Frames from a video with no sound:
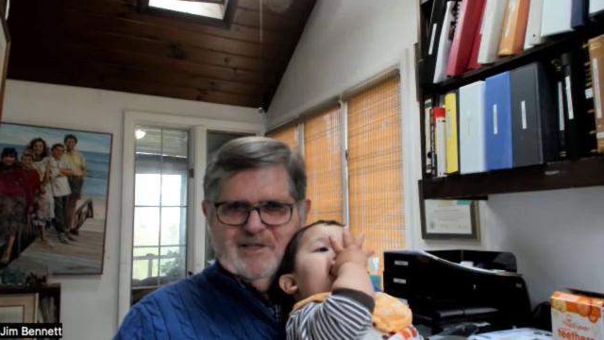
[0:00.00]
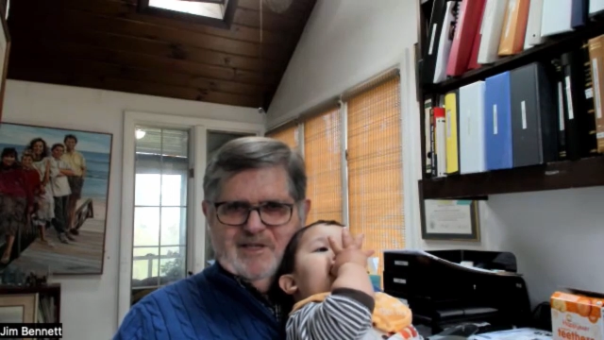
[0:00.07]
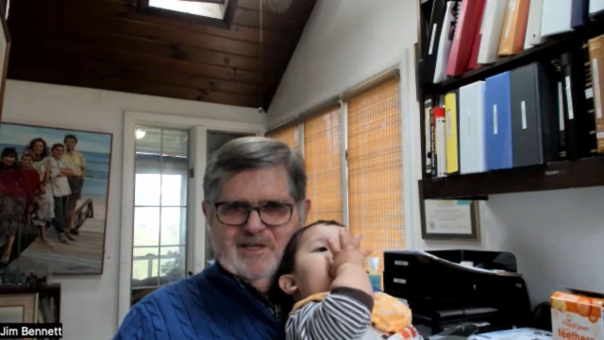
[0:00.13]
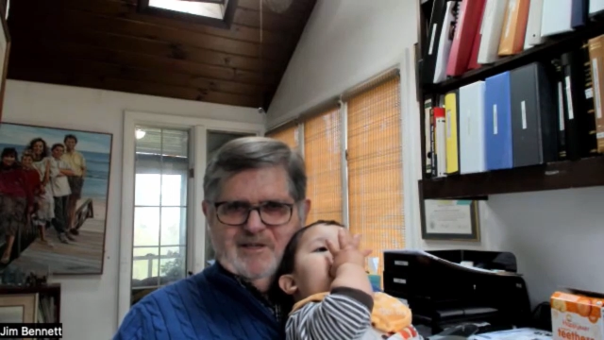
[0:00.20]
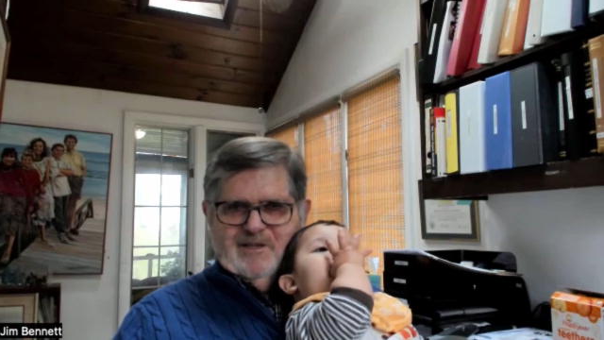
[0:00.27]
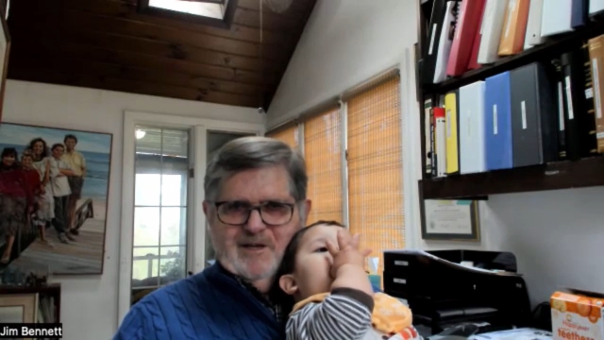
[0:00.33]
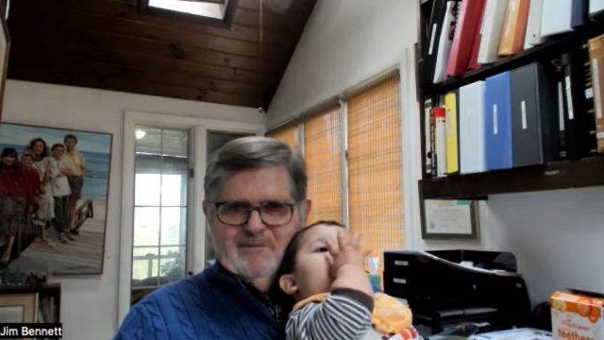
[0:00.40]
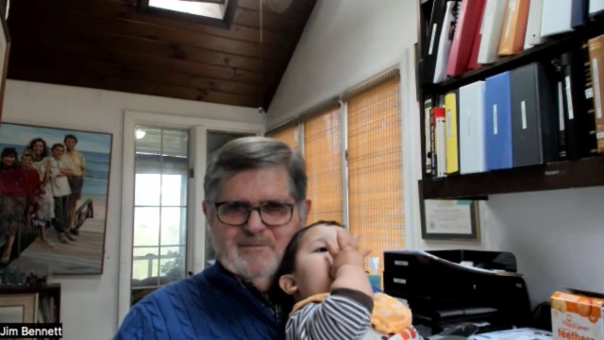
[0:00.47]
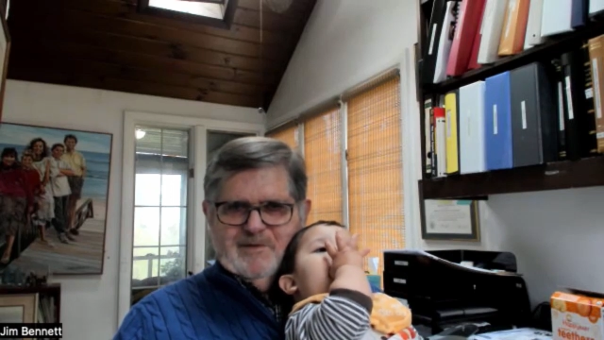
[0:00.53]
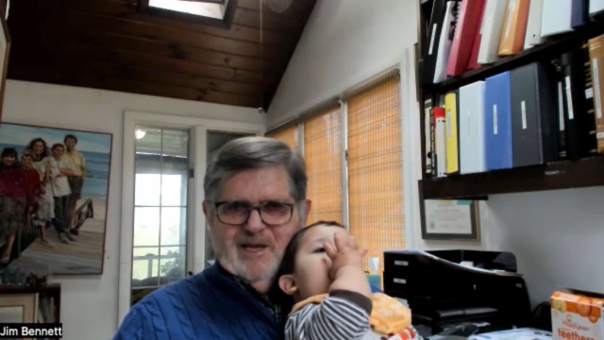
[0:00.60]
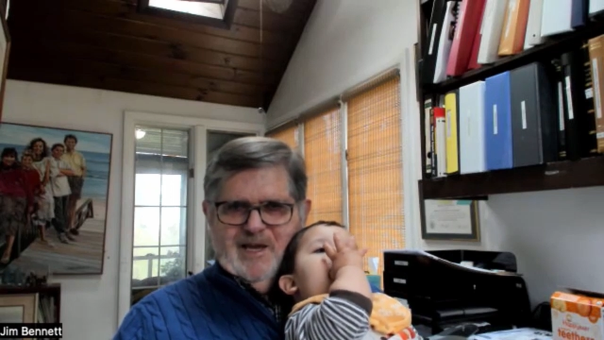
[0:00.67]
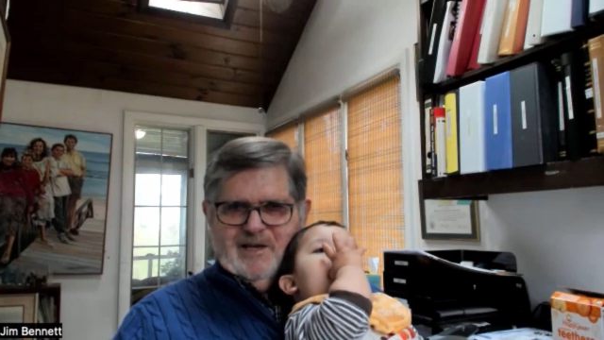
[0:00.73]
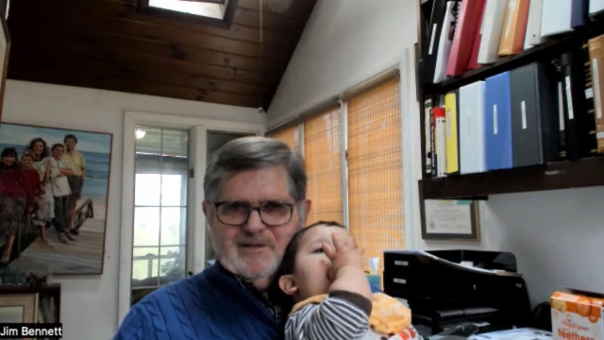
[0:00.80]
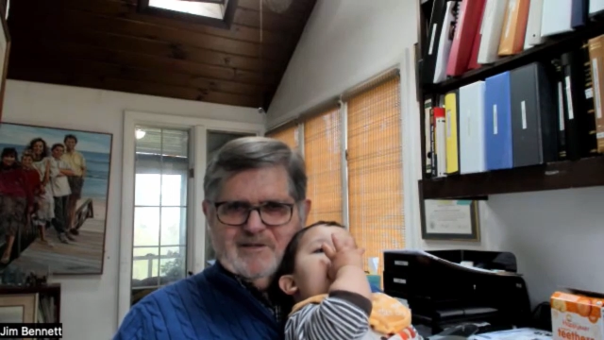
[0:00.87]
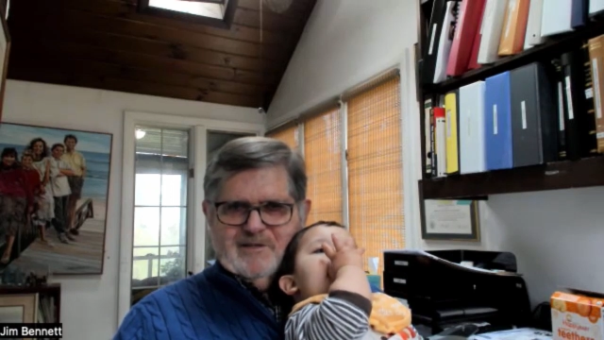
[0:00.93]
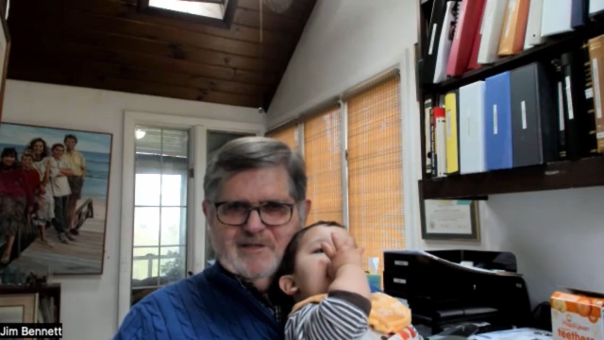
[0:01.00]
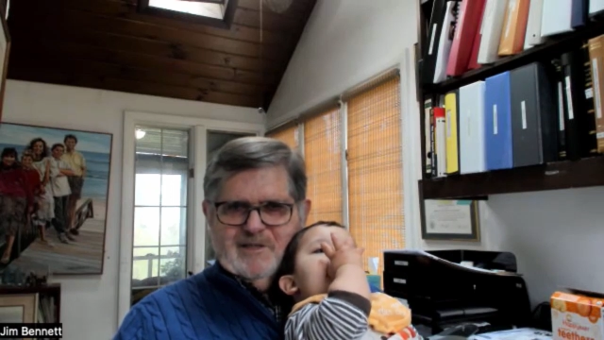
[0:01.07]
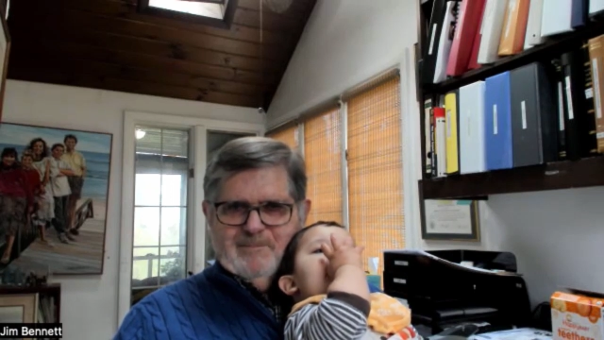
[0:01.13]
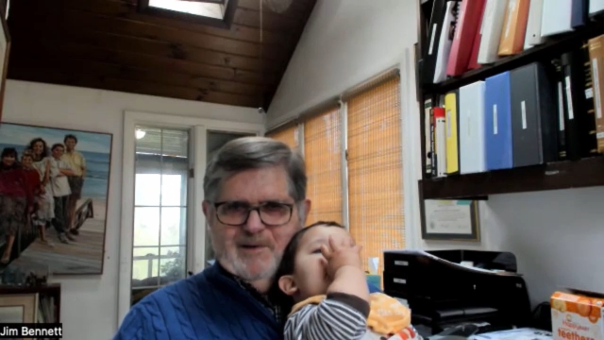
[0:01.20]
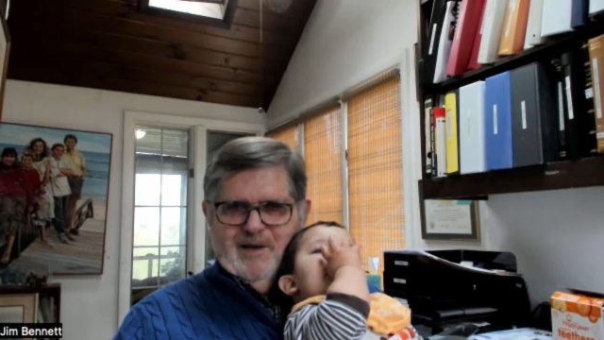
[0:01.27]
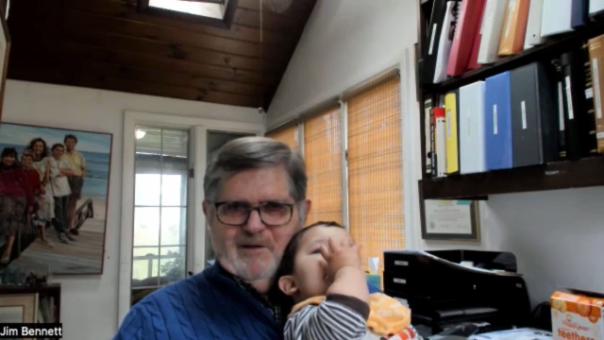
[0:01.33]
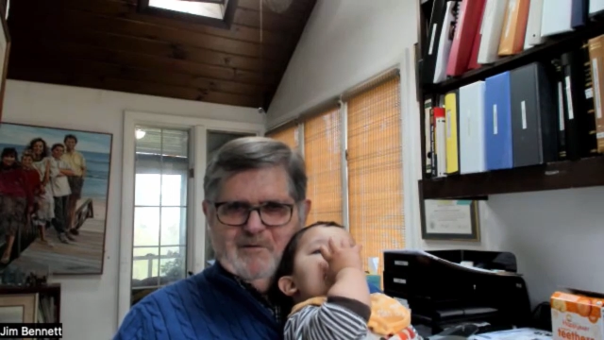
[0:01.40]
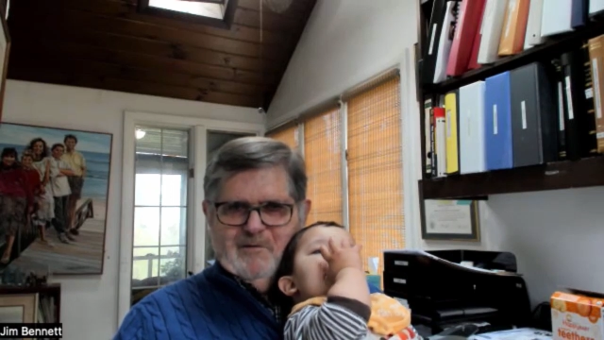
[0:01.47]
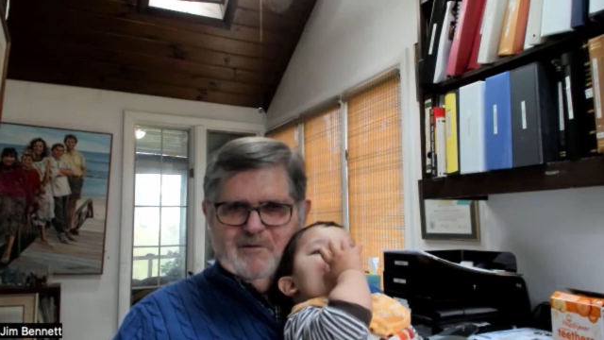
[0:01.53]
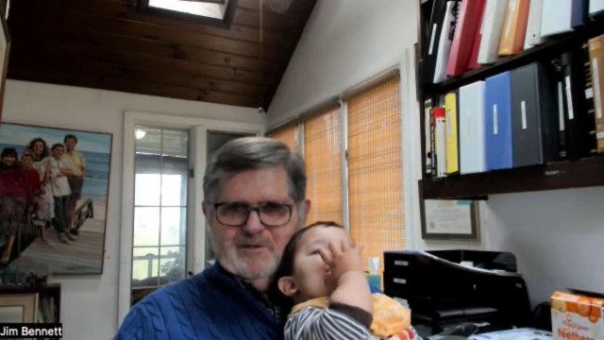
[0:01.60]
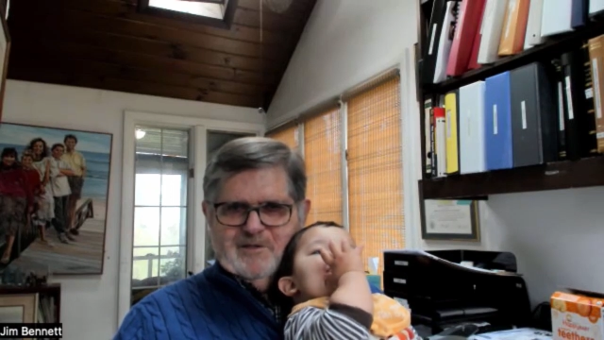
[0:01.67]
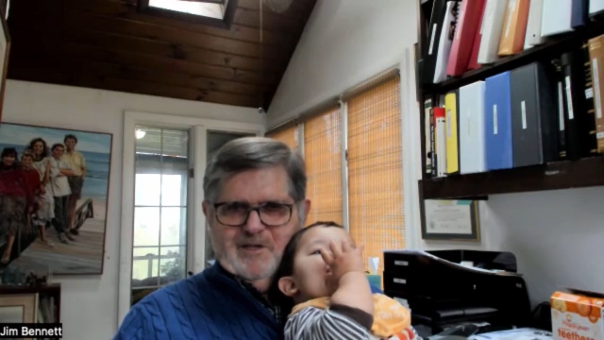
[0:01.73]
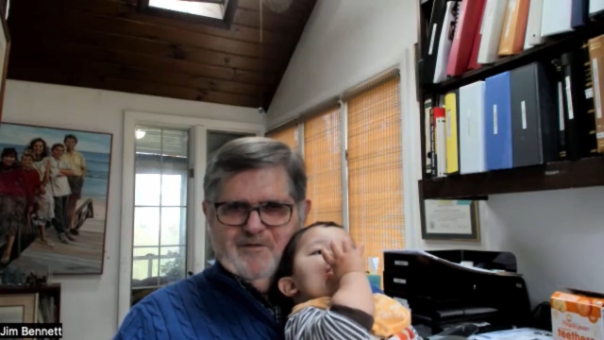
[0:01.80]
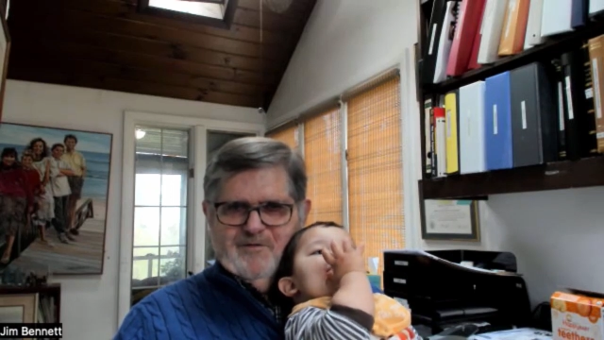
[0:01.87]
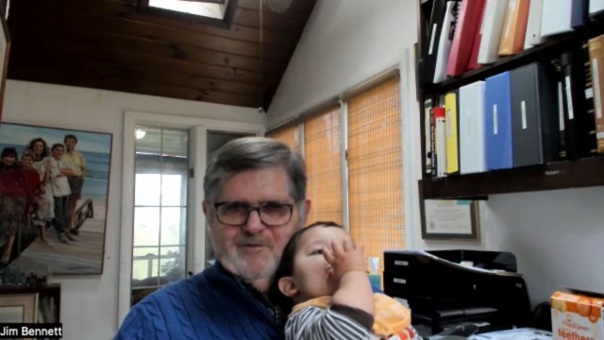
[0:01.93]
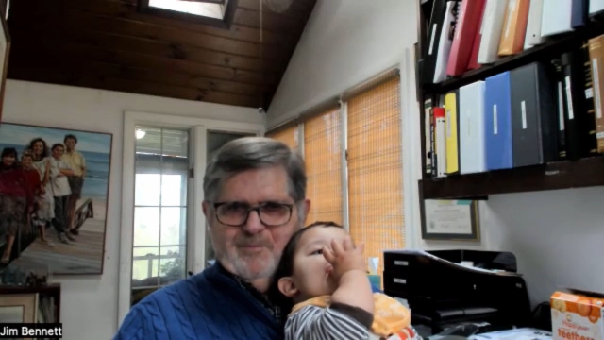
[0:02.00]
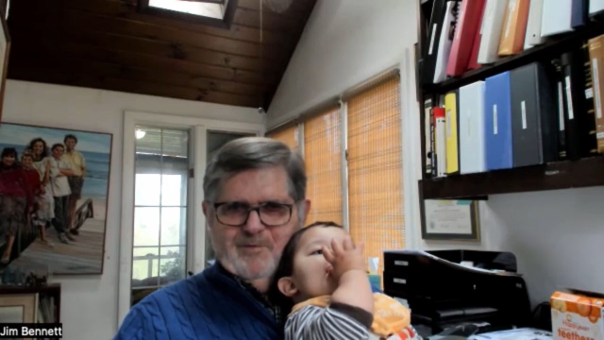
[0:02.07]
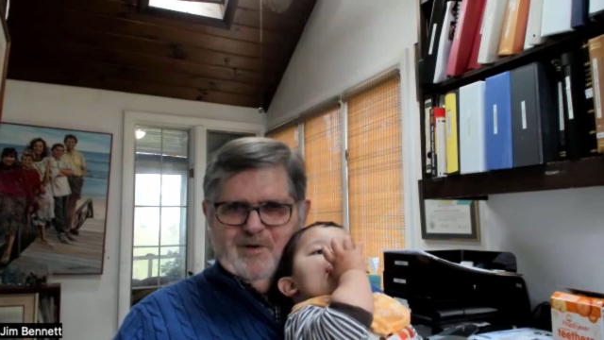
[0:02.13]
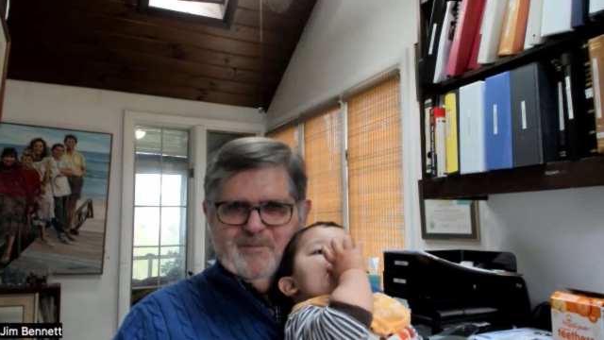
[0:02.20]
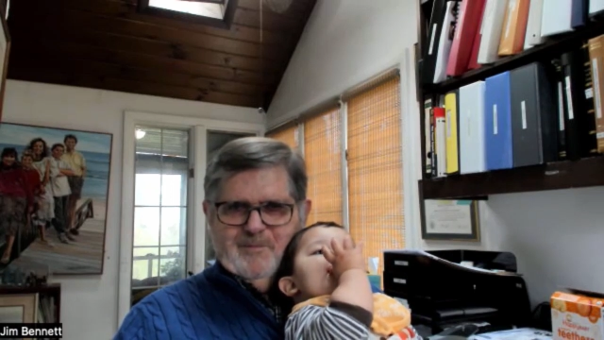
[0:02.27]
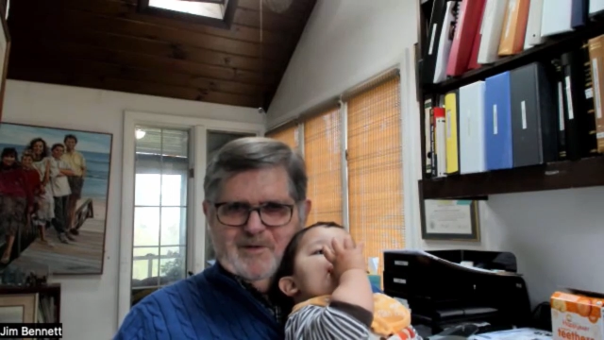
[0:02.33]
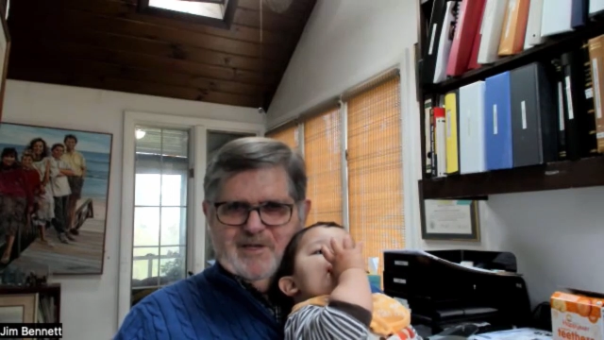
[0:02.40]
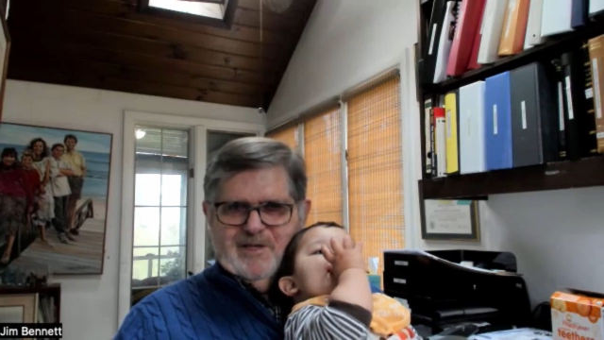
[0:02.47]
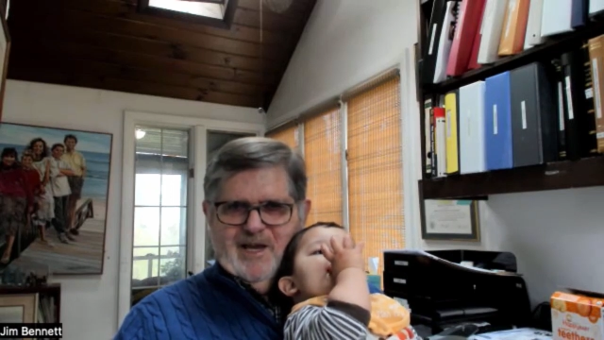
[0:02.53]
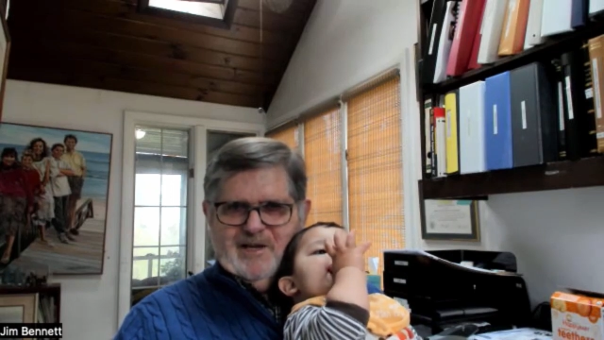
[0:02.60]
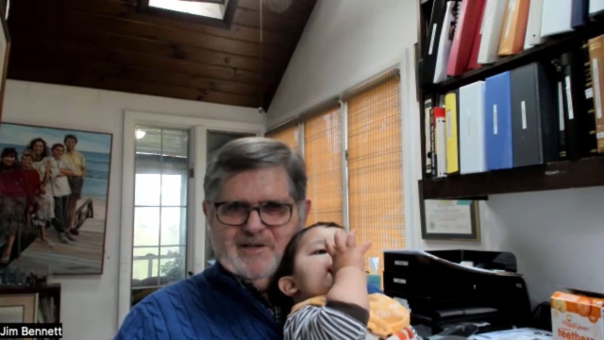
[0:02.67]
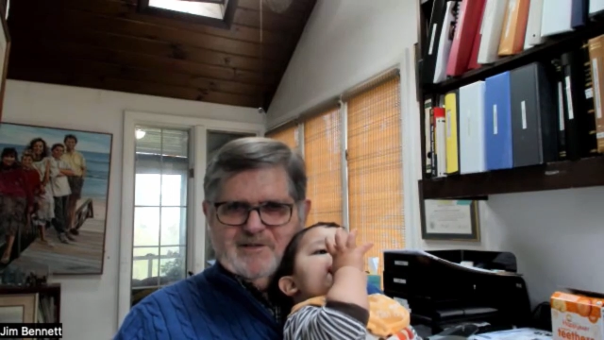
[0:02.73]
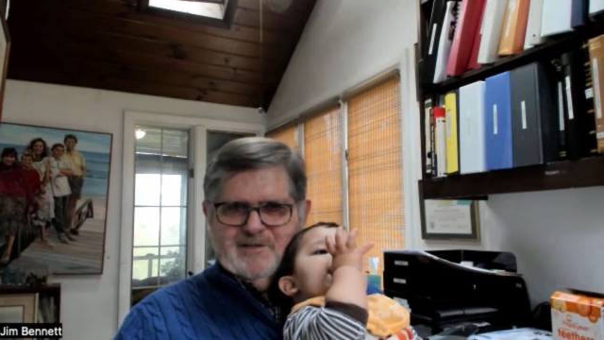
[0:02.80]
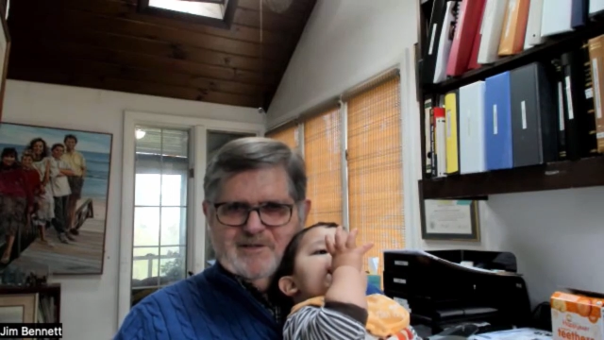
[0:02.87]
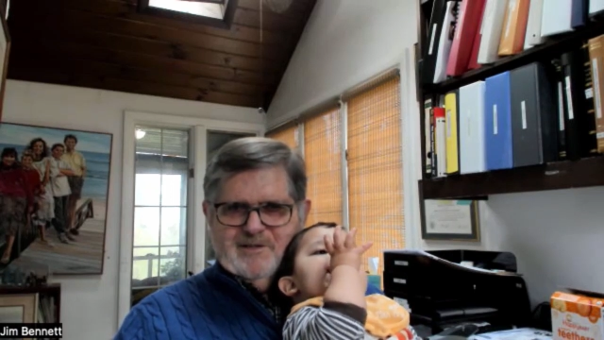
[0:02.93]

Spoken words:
the income taxes, the payroll and self-employment taxes,